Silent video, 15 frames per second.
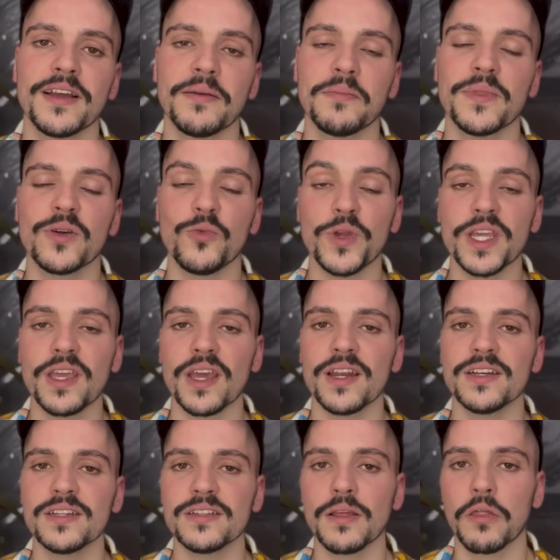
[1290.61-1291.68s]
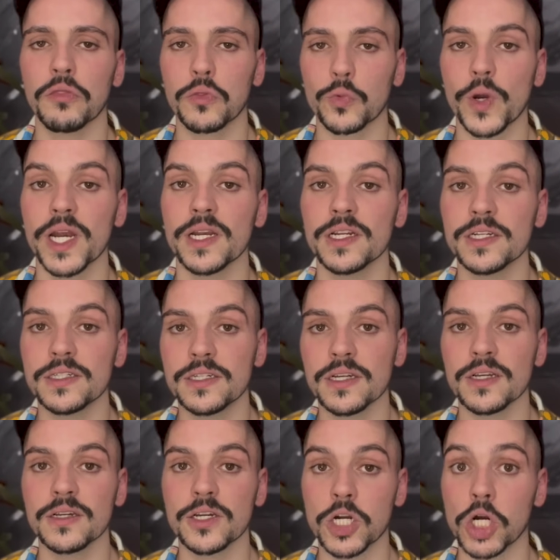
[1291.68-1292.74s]
Weeknd threatening
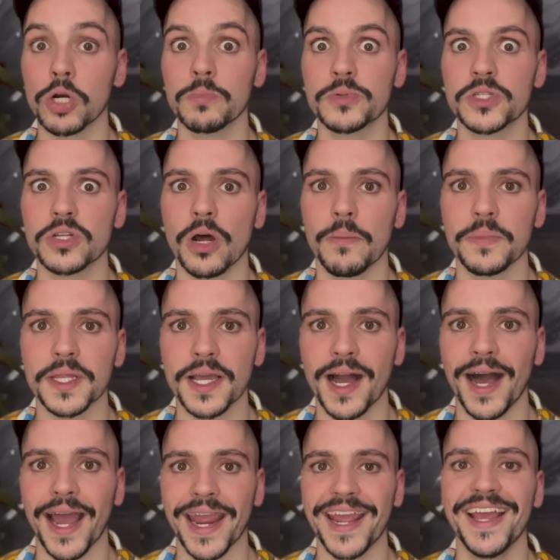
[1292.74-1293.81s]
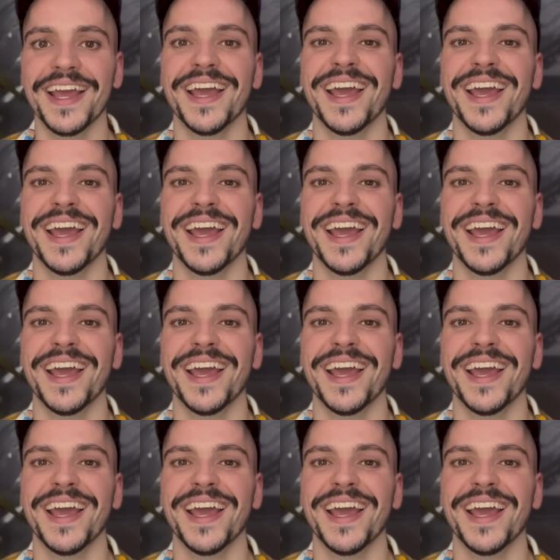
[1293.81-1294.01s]
to curb stomp the guy.